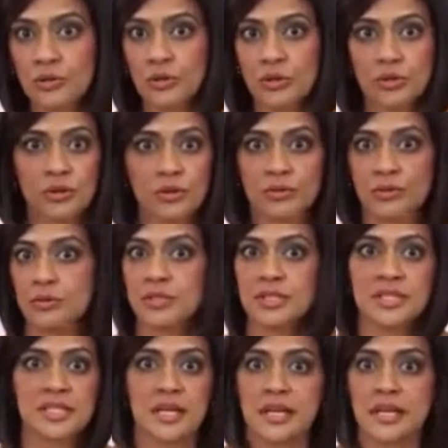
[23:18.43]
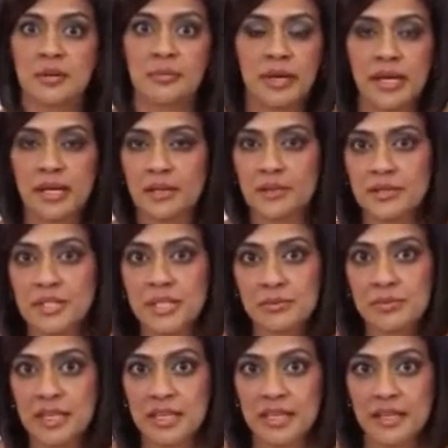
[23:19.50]
or go to a sunning bed or
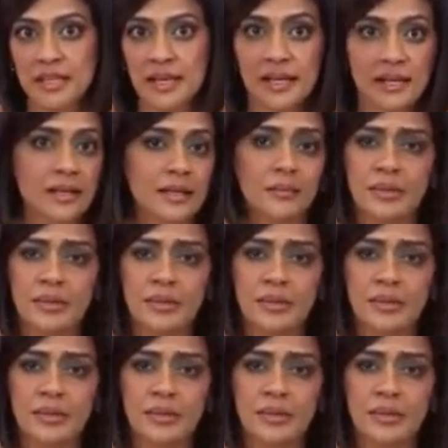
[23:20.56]
something like that,